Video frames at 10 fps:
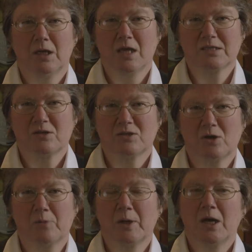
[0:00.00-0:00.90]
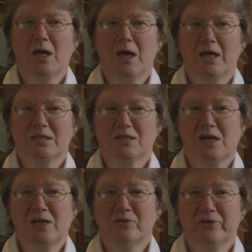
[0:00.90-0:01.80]
That's how it's dropped. It's
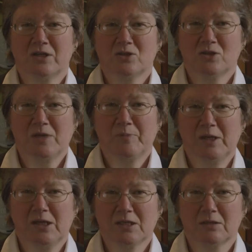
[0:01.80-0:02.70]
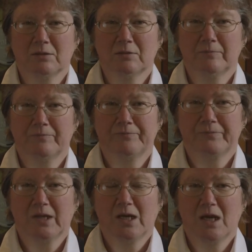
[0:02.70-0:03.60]
dried over a 2-day period,
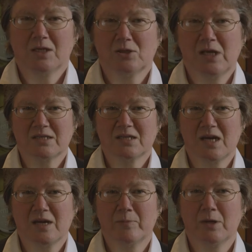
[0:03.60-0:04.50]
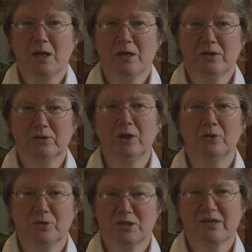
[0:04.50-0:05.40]
and during time the little
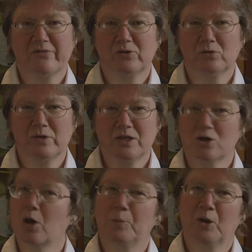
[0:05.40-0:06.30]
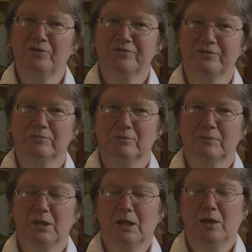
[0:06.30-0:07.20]
roots that have grown, they drop off,
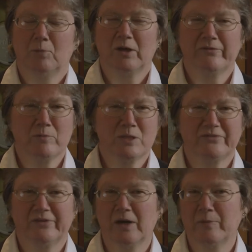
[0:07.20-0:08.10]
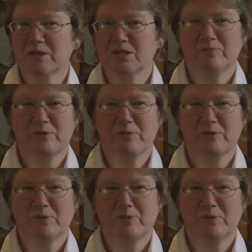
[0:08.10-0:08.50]
we give away to farmers because